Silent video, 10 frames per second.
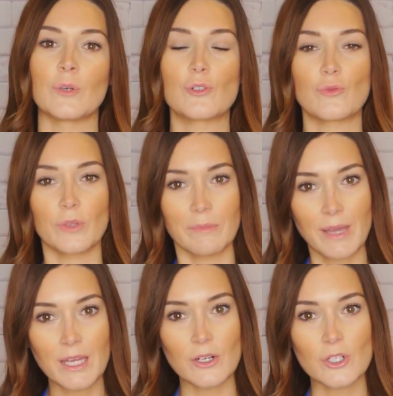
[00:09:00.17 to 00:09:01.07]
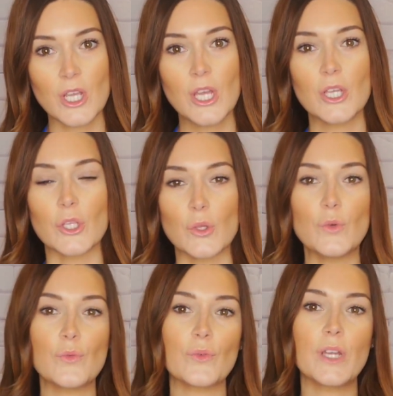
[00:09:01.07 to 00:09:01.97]
what truly matters,
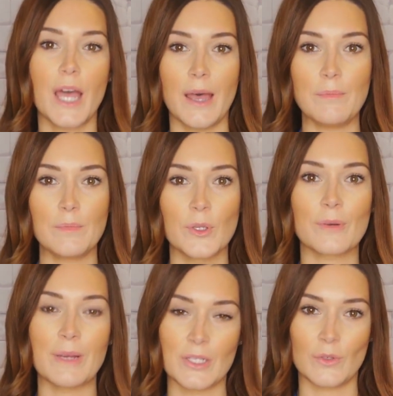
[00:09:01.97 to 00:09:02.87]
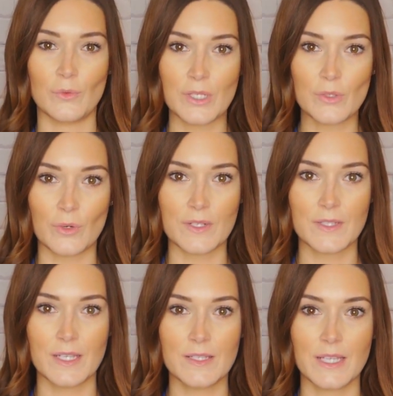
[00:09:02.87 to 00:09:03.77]
you free up your mental
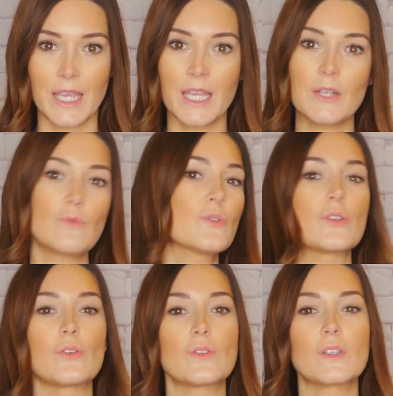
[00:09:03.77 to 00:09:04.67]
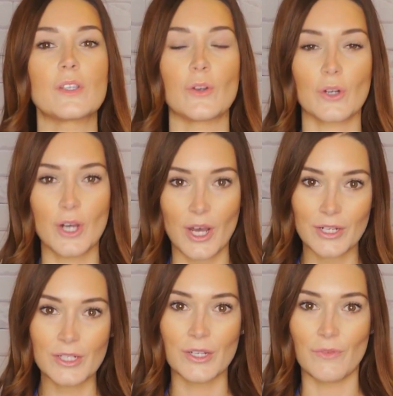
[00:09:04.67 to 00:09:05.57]
resources and reduce your
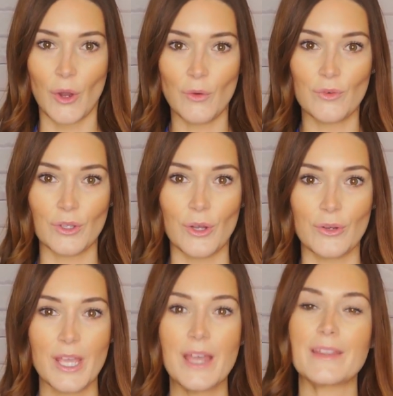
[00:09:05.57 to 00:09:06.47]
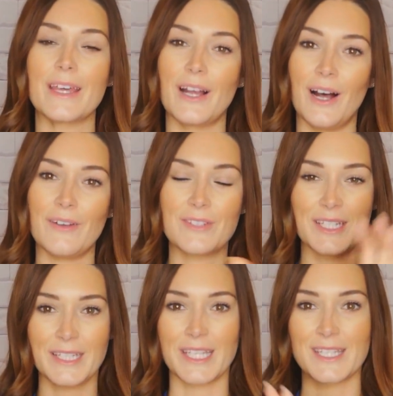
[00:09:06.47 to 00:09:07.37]
cognitive overload that
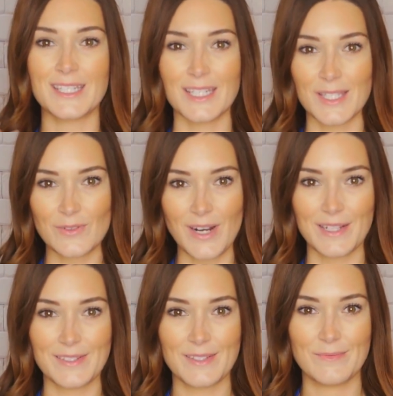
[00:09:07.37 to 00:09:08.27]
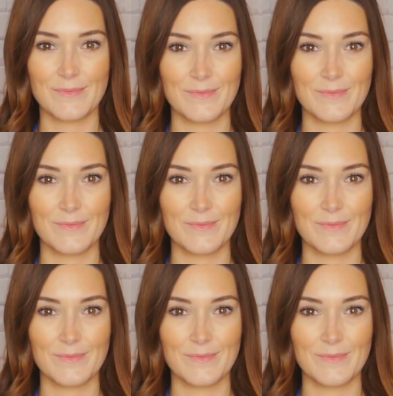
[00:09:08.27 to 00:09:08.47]
often leads to stress.